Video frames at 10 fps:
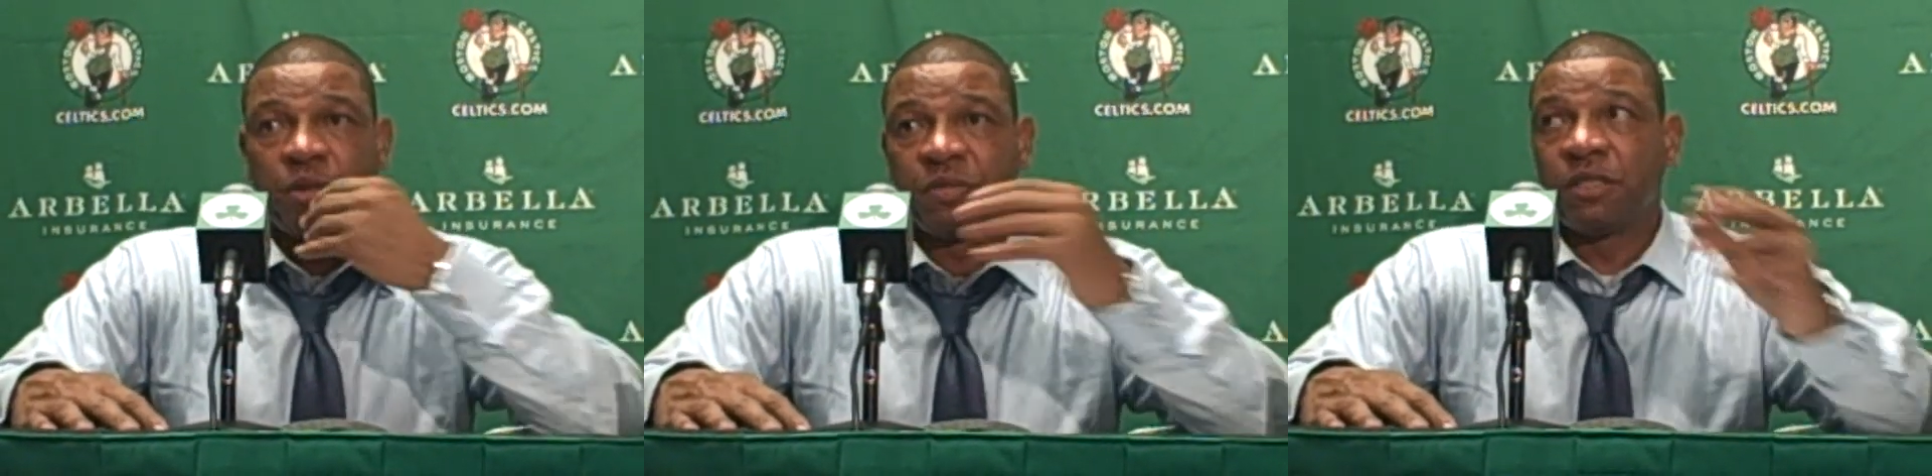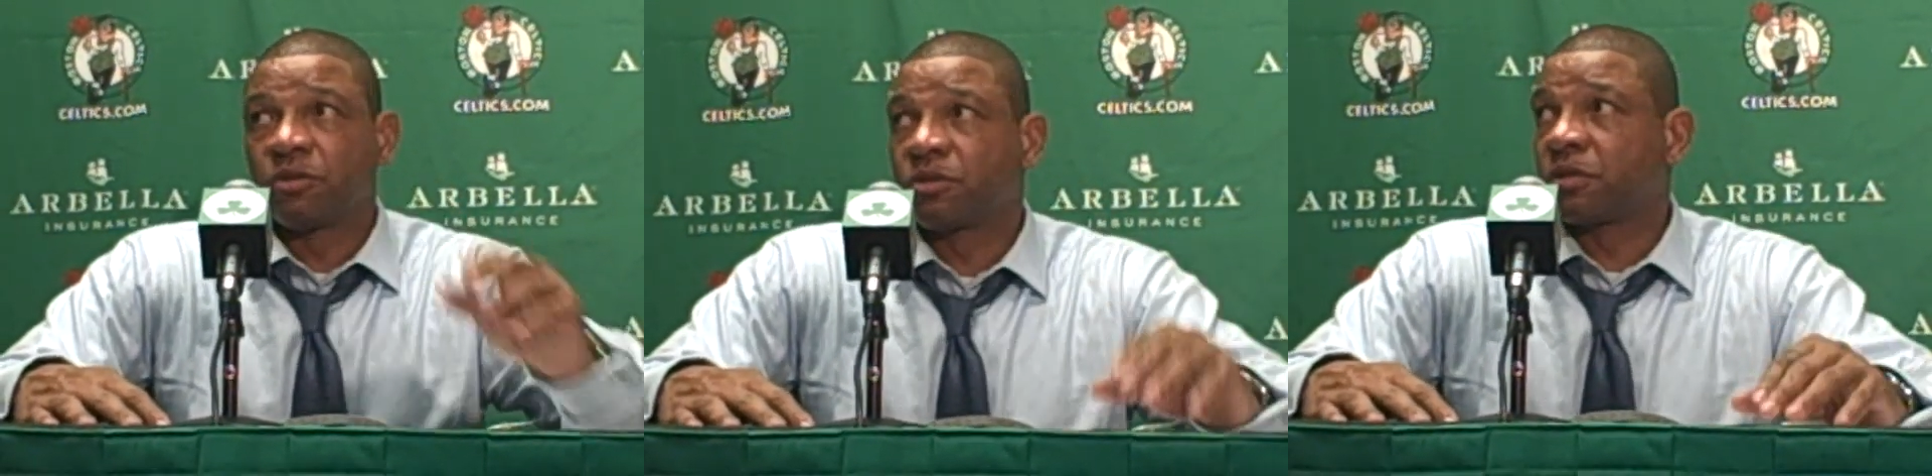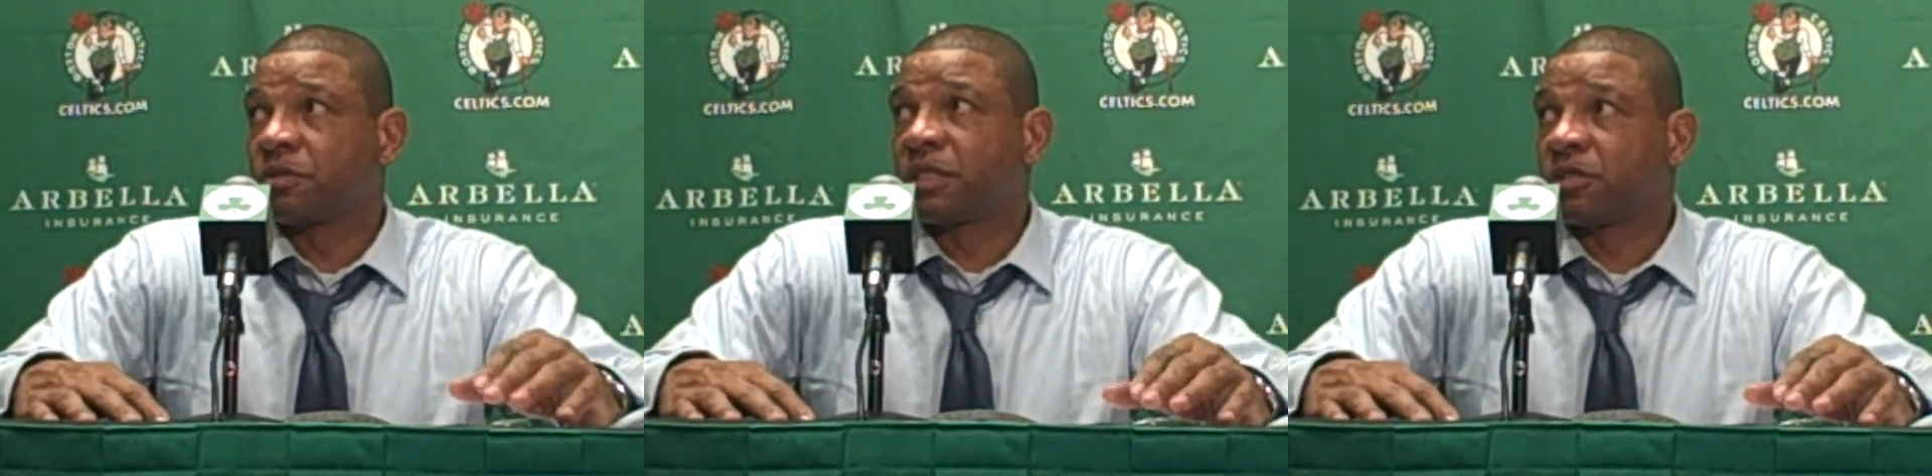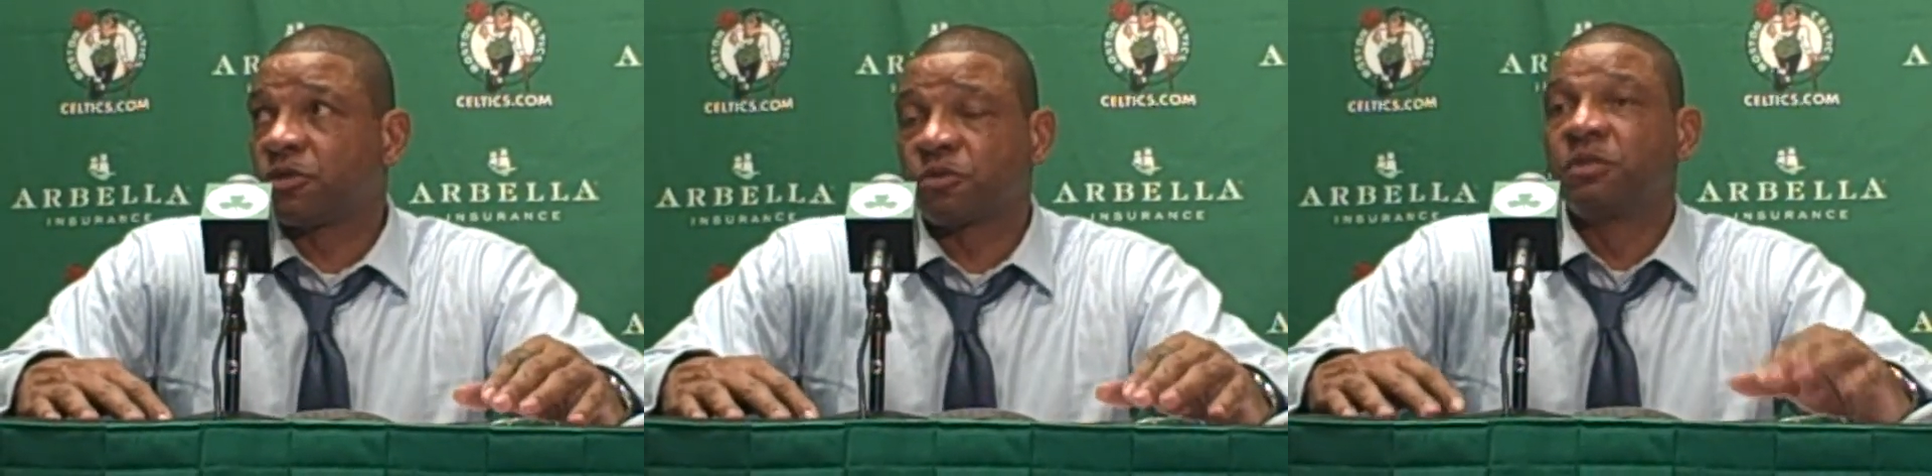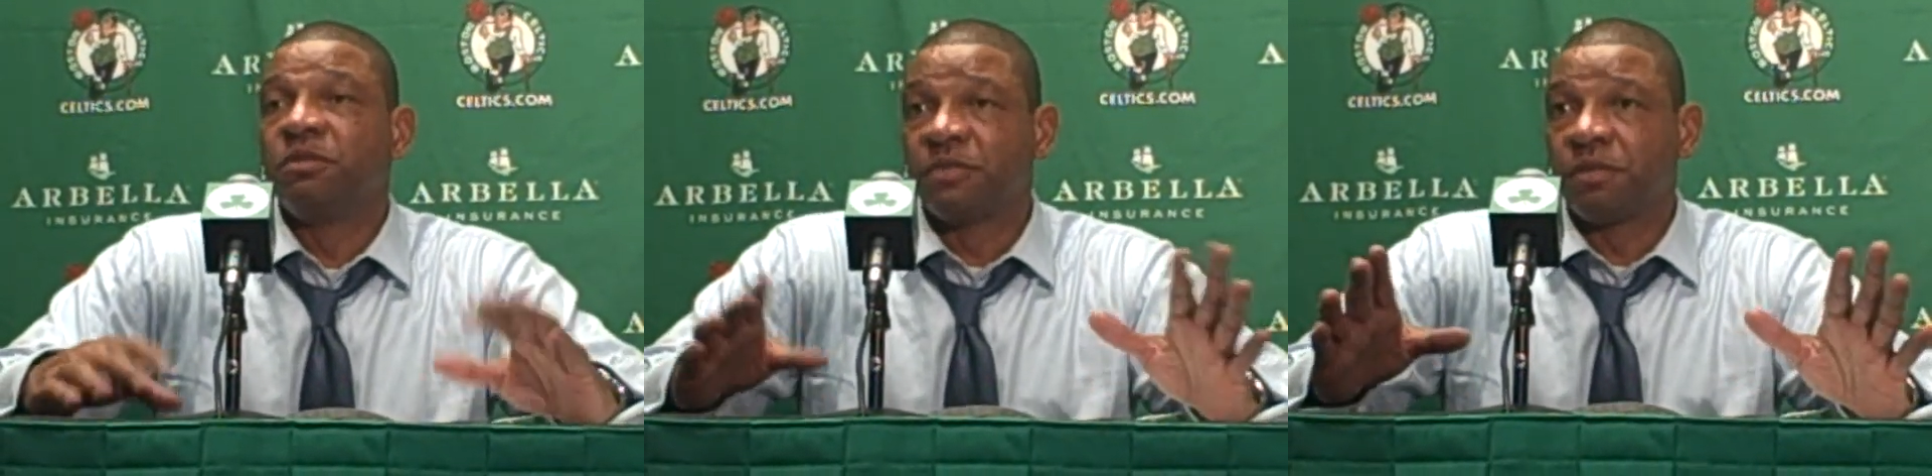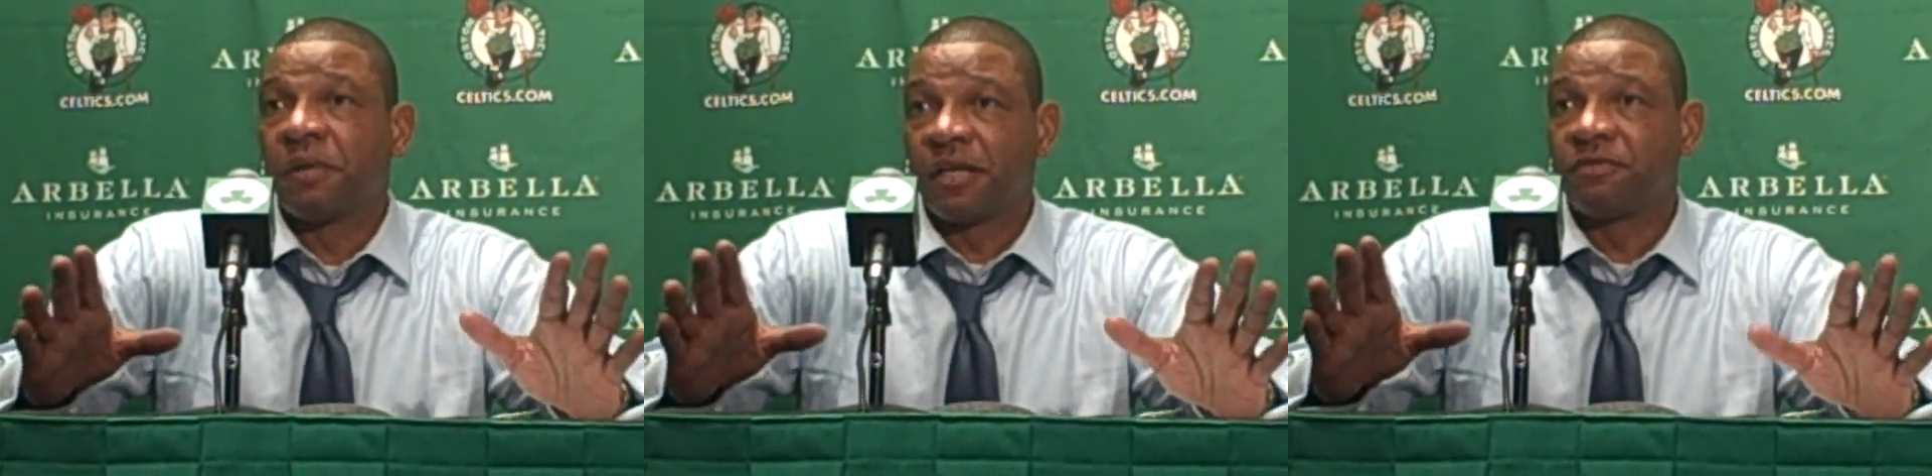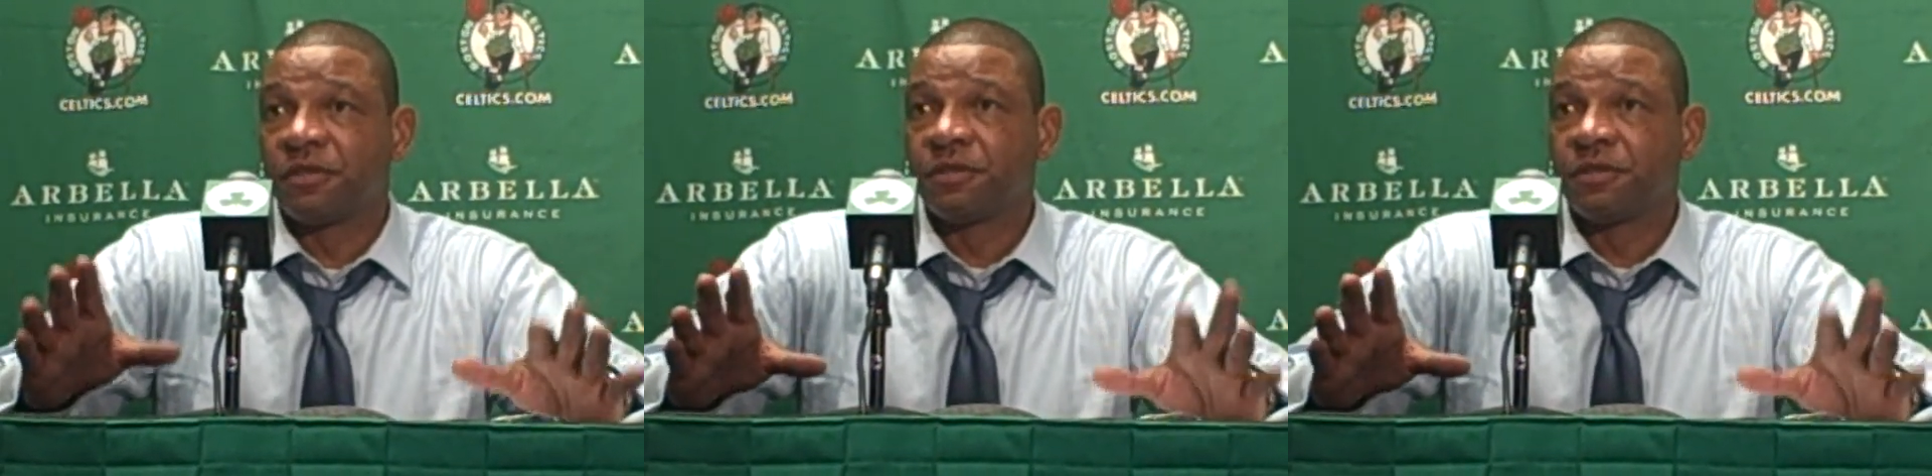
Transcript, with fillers: I mean, those are extremely painful.